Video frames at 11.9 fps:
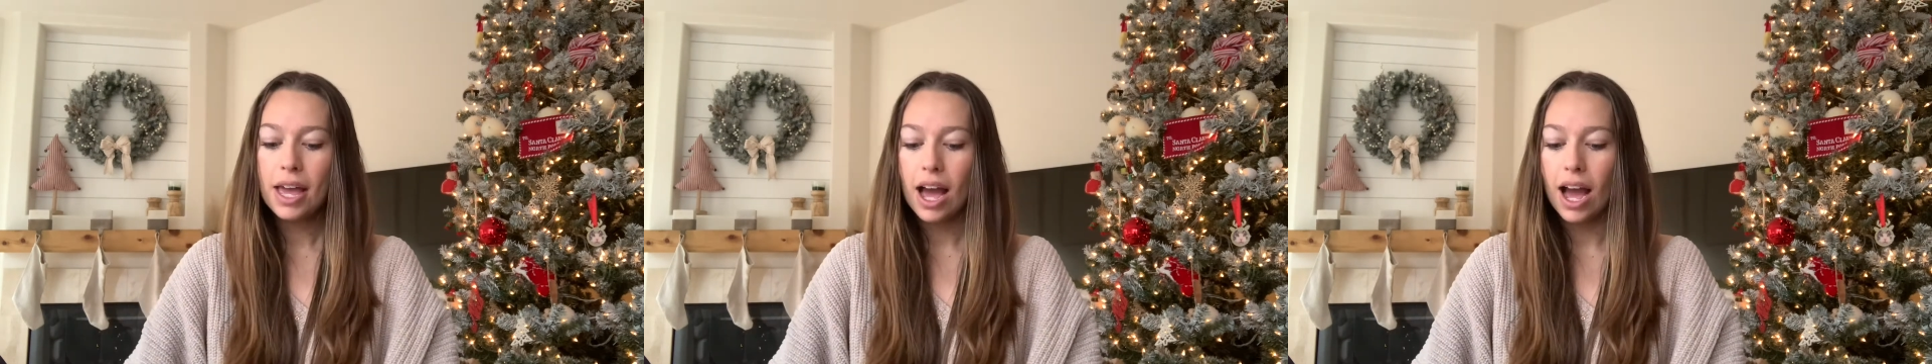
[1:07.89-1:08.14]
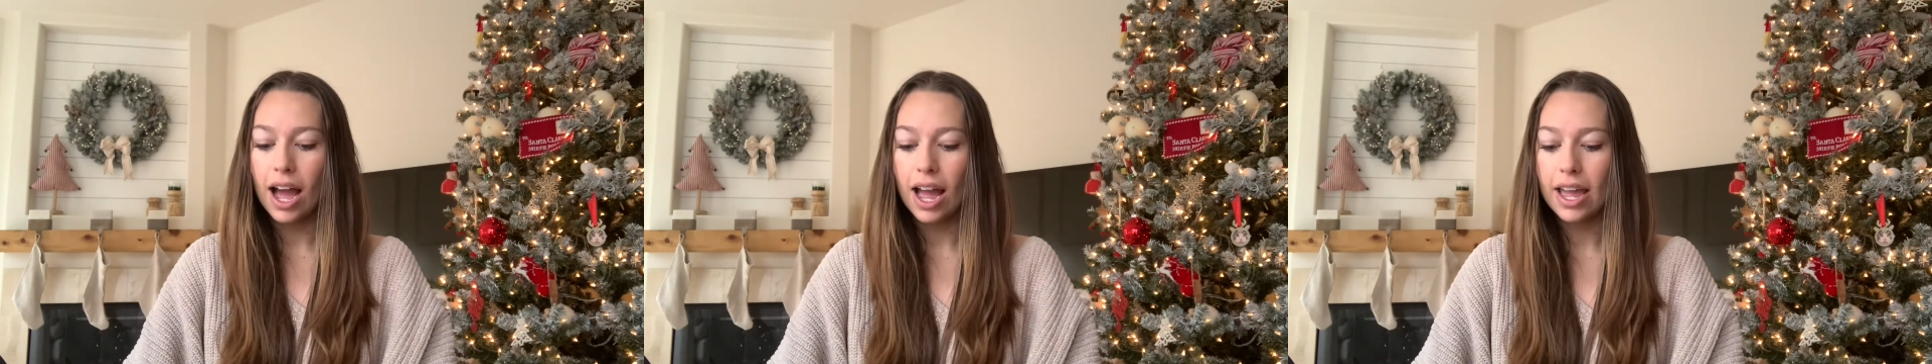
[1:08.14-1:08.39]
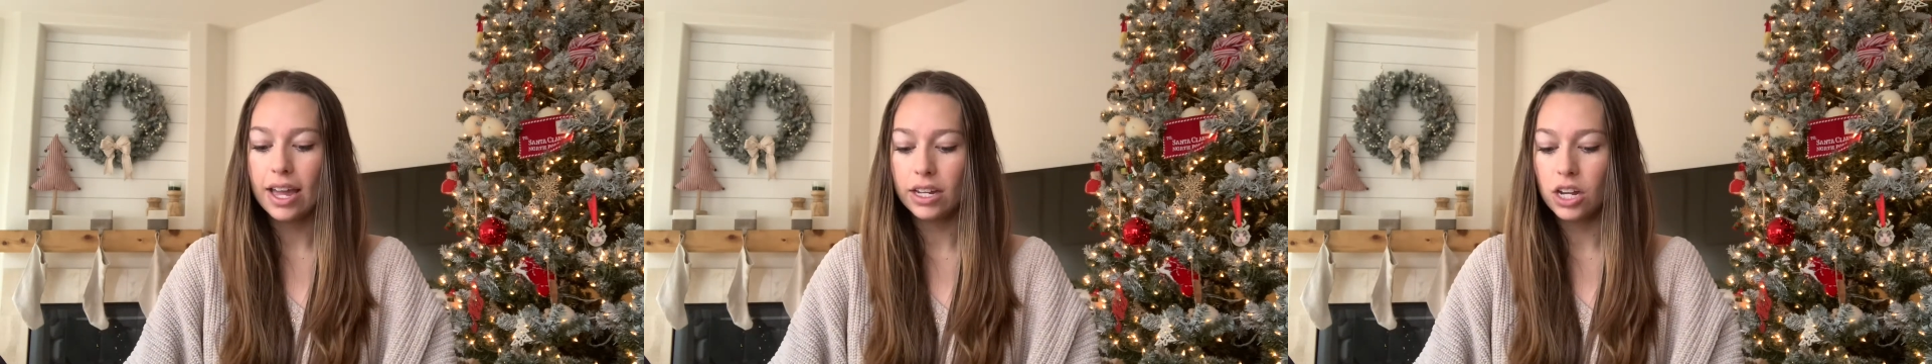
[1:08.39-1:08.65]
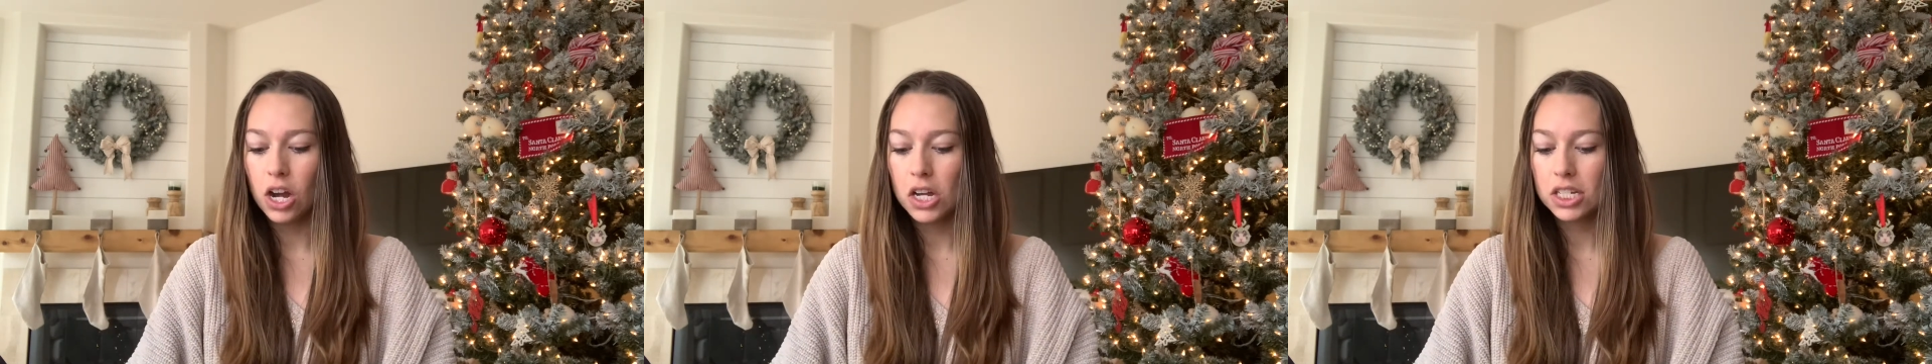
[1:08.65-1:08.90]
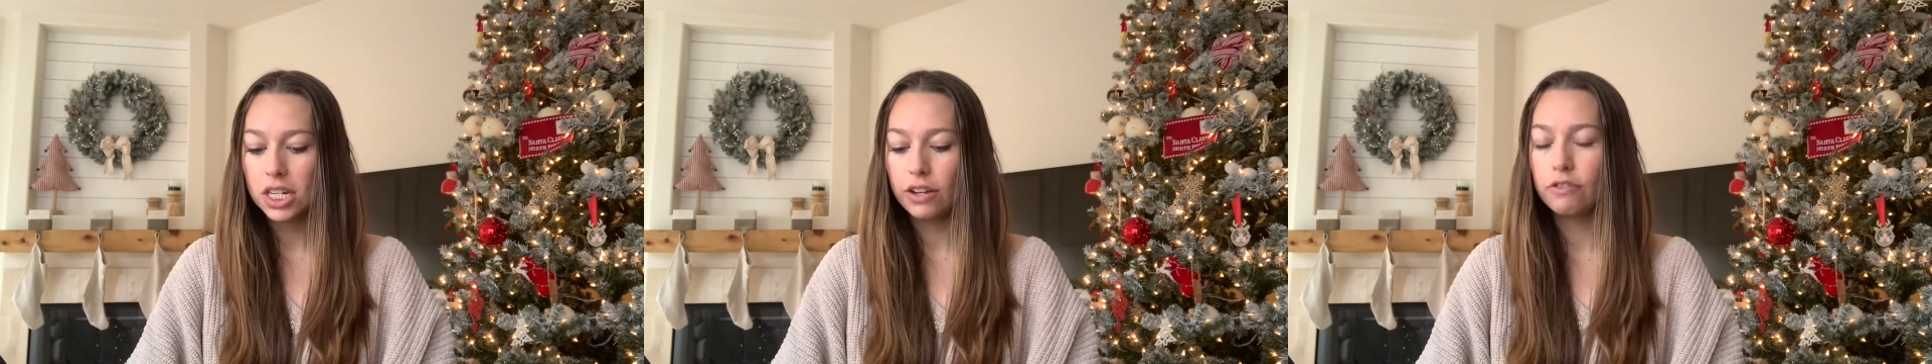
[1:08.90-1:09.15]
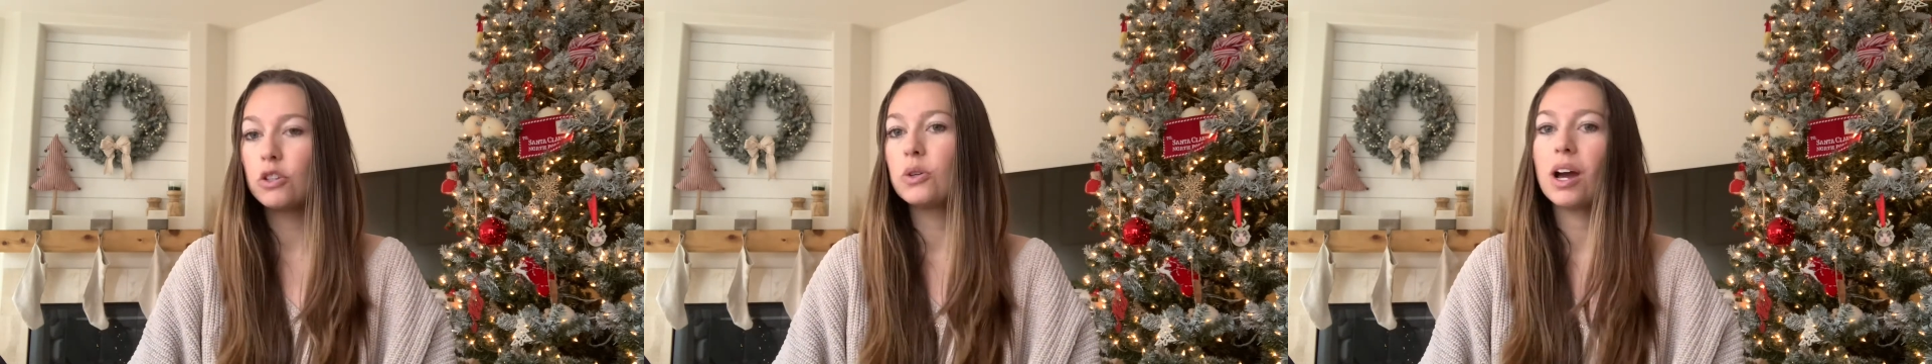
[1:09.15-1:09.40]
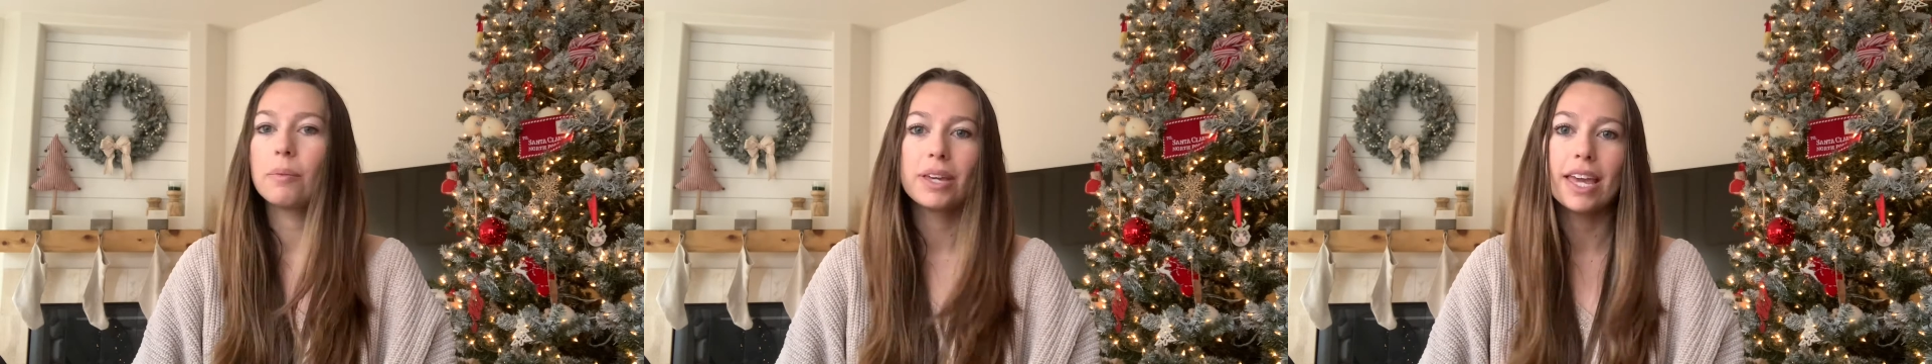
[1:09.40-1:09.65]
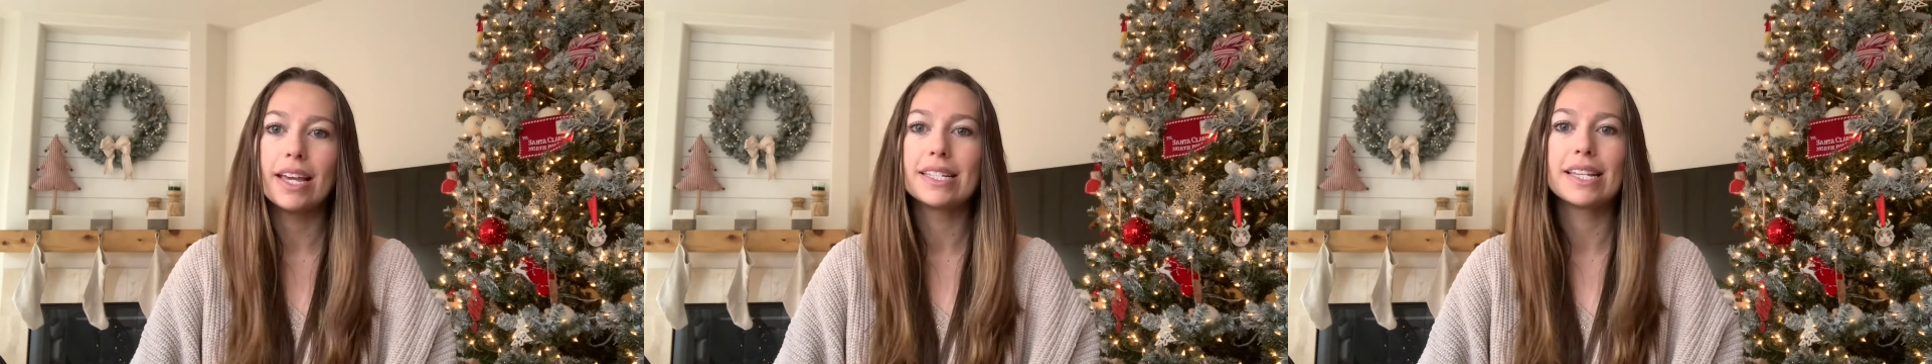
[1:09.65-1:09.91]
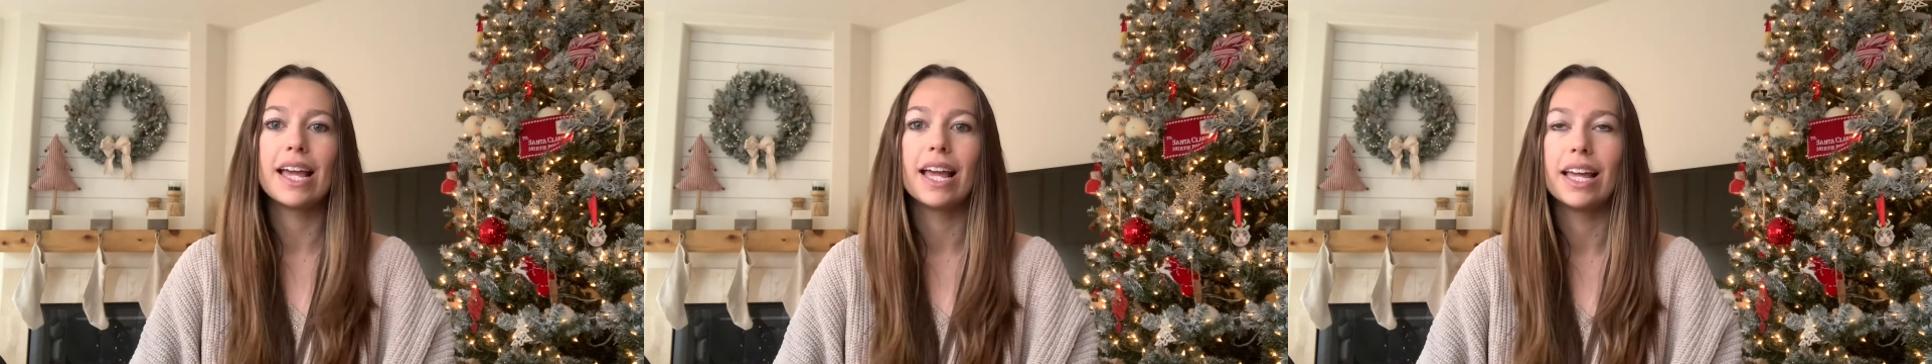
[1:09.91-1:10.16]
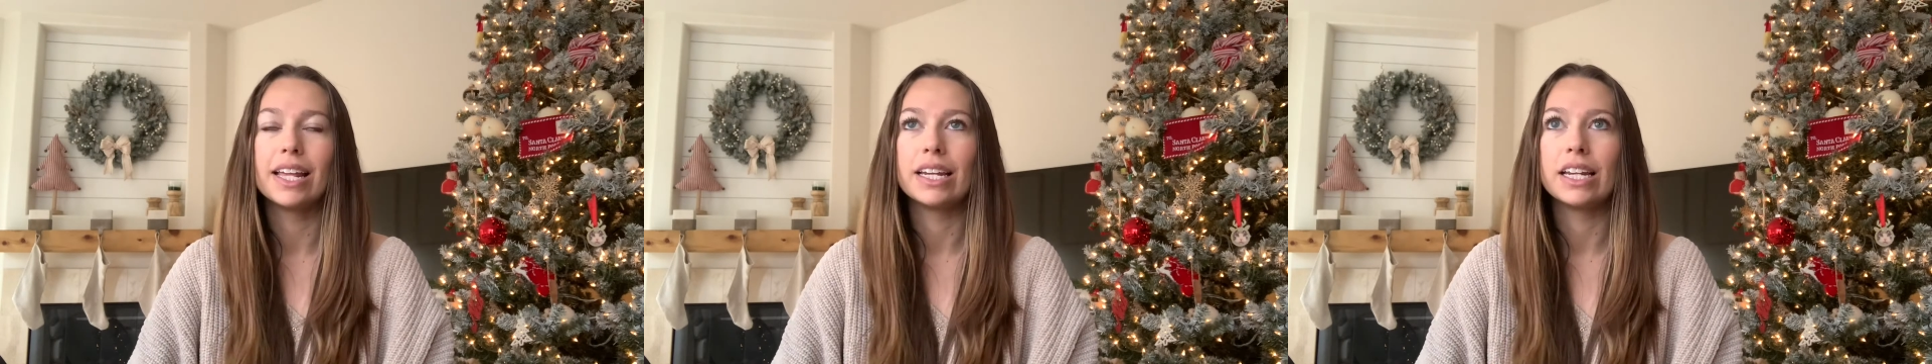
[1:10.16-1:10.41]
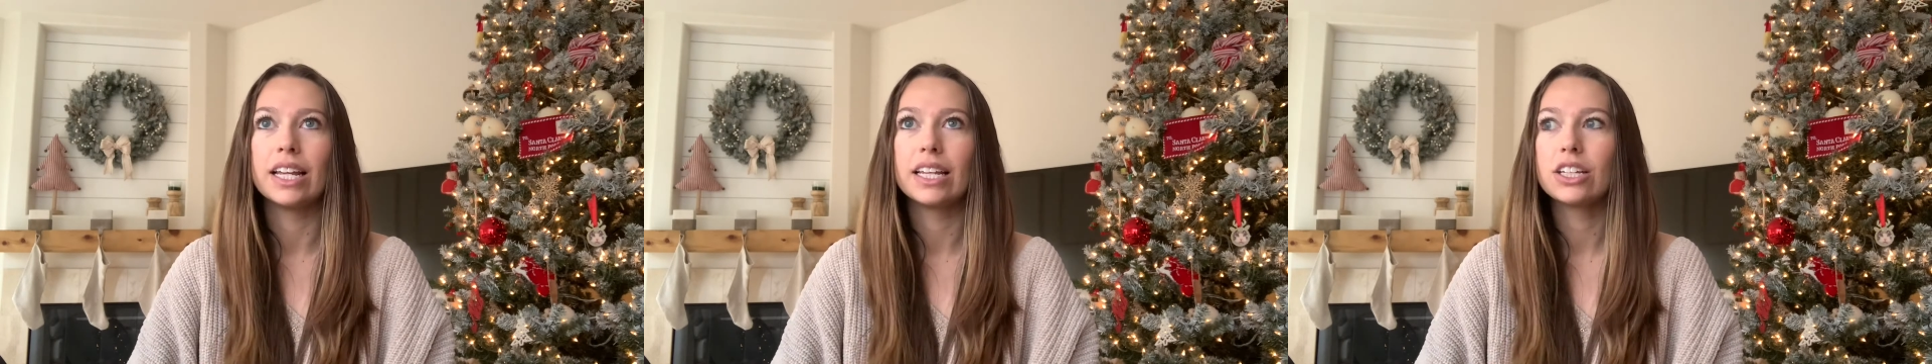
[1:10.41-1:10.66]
I got a few cupcakes and